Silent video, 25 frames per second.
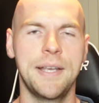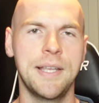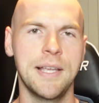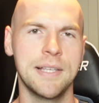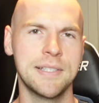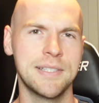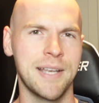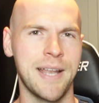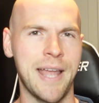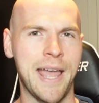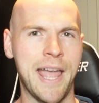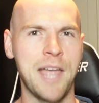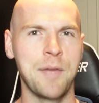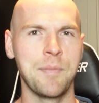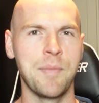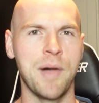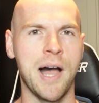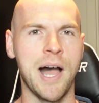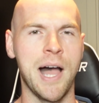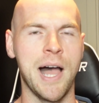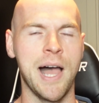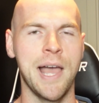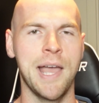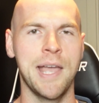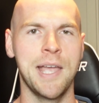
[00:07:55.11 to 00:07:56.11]
It doesn't aim
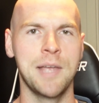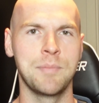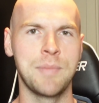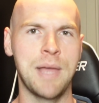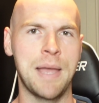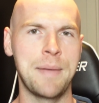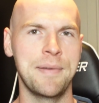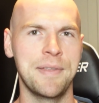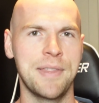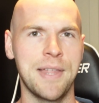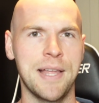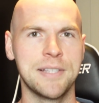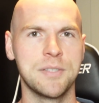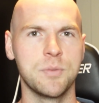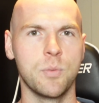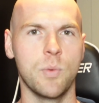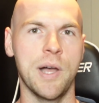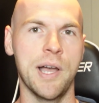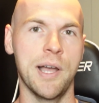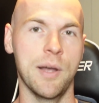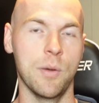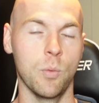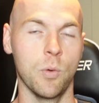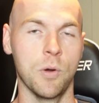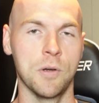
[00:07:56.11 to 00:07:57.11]
high, and maybe that's
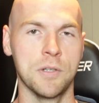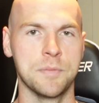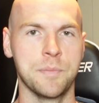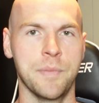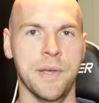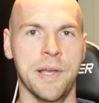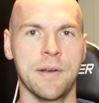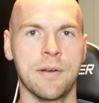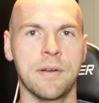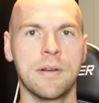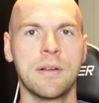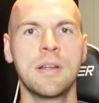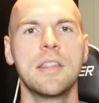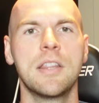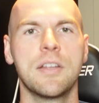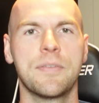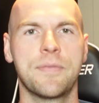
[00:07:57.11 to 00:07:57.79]
why it works better.